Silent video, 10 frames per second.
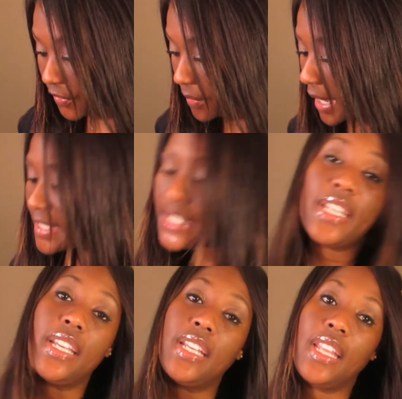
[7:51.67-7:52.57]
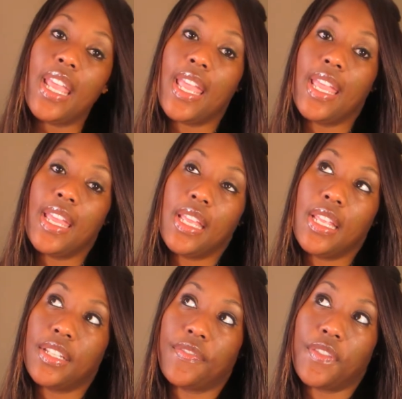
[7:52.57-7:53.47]
for watching,
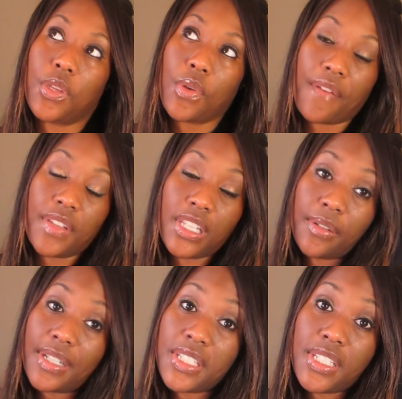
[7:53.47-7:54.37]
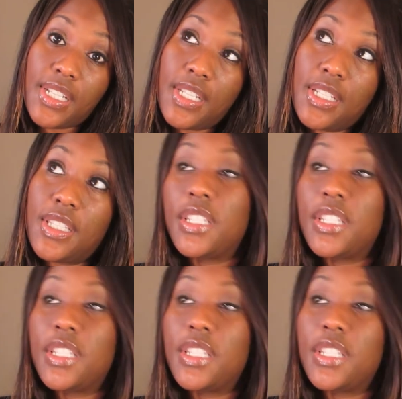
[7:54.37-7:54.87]
and if you have any questions,